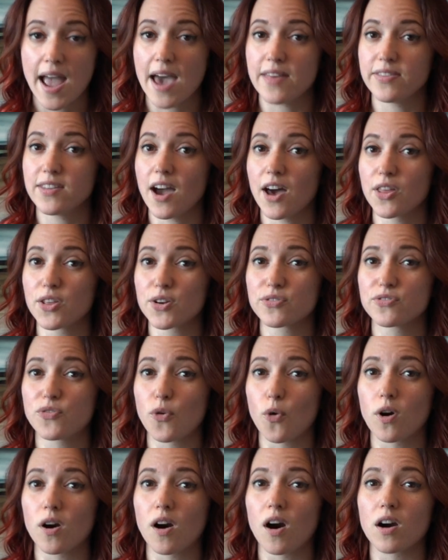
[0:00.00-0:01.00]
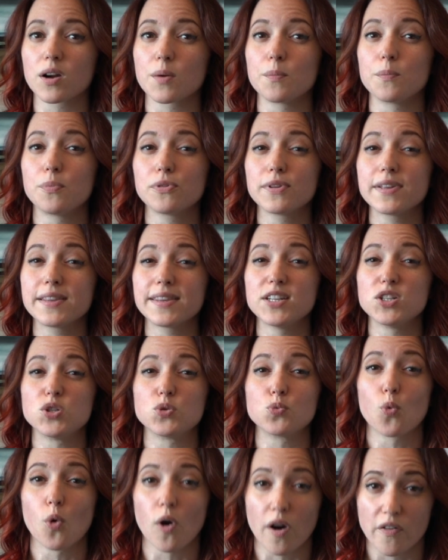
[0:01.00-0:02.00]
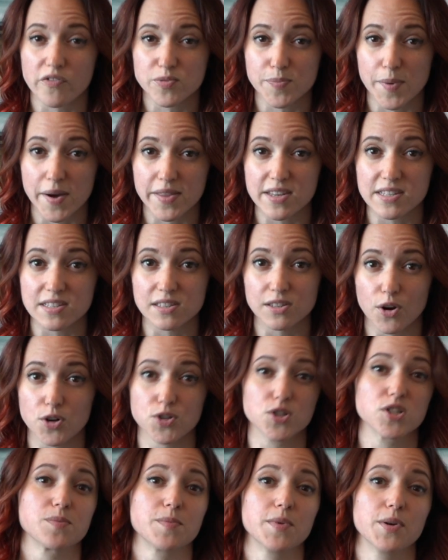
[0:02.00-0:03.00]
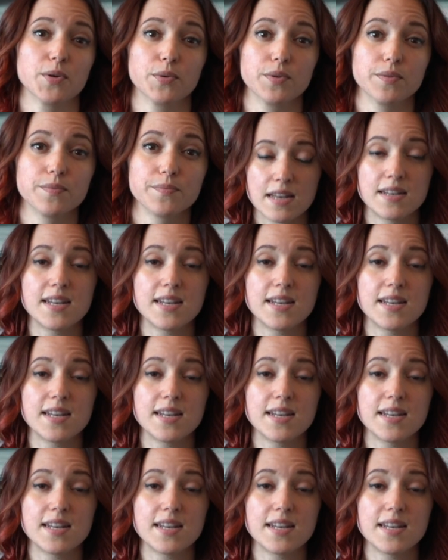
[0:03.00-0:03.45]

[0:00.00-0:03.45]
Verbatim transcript: And the other four are completely dwarfed by this largest moon.